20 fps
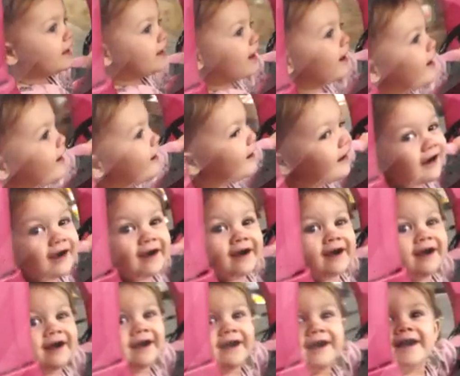
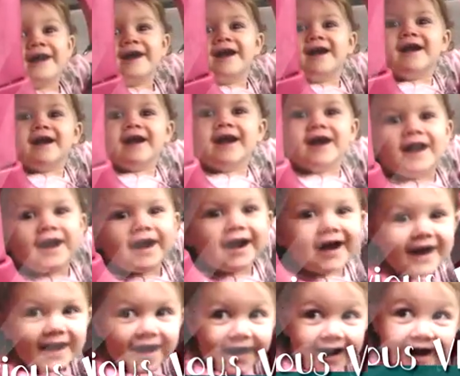
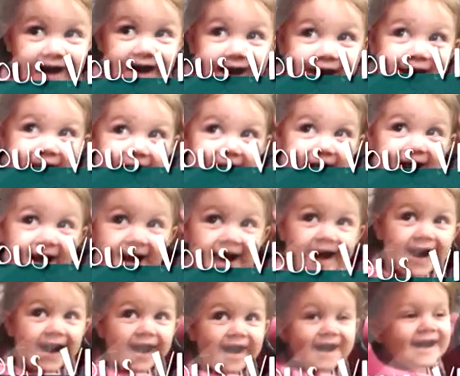
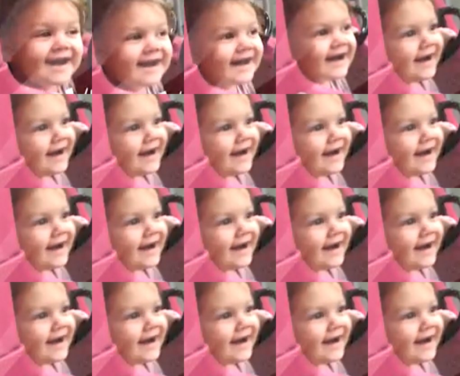[no speech]